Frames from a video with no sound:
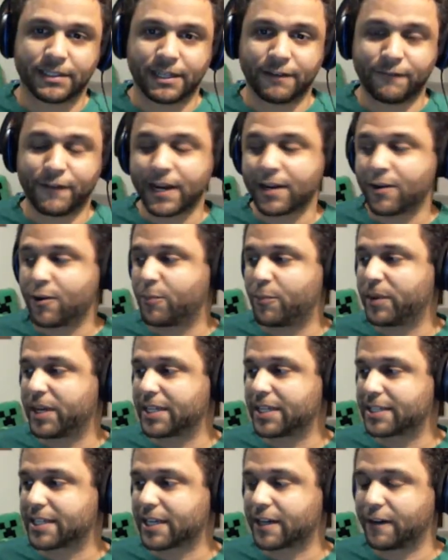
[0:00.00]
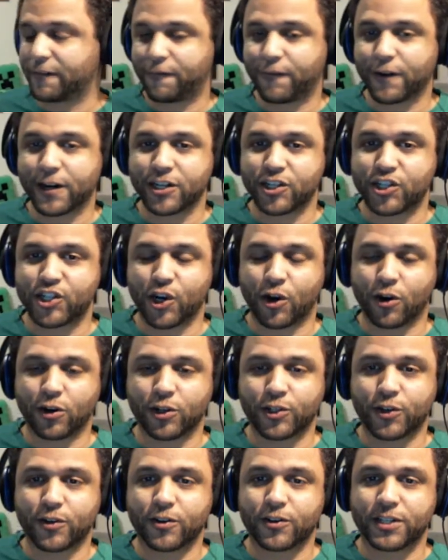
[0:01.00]
If I go up against like a freaking
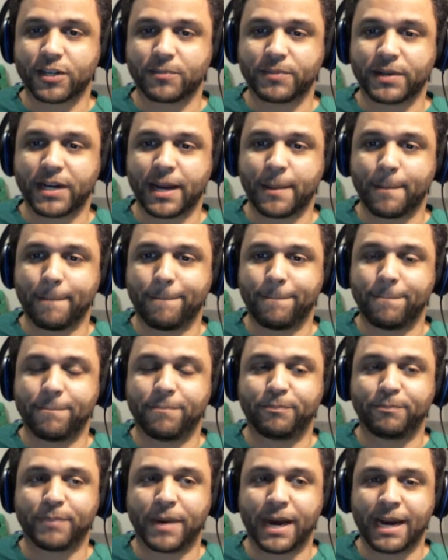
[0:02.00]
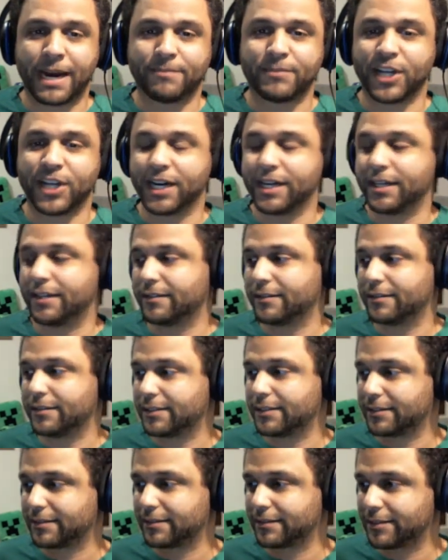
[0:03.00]
Charizard or something, I'm I'm done.
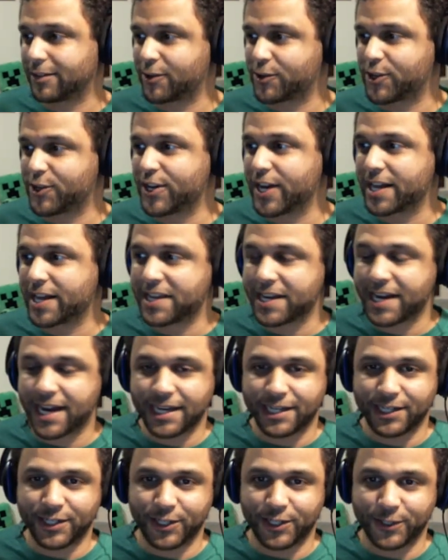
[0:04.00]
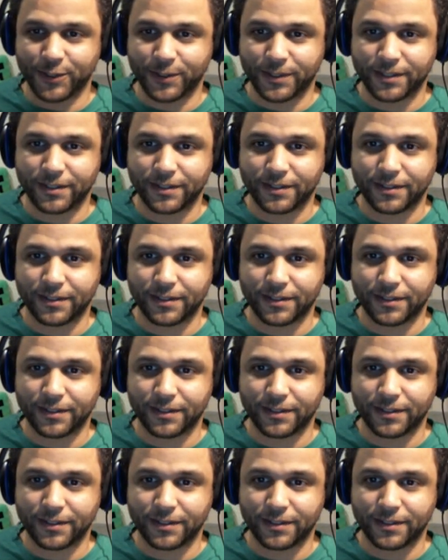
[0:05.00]
There's nothing yep. I can do.